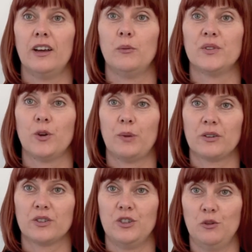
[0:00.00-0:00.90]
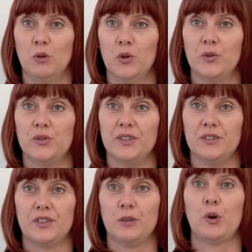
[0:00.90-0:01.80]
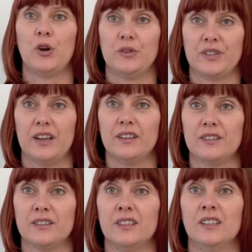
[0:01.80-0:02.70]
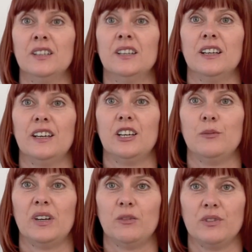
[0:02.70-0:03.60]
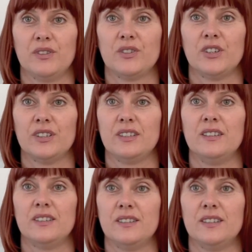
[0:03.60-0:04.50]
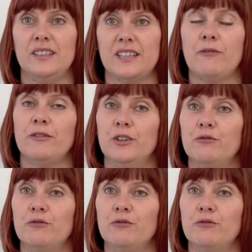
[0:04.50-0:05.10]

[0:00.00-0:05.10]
so about 2 months into the process, I was starting to see definite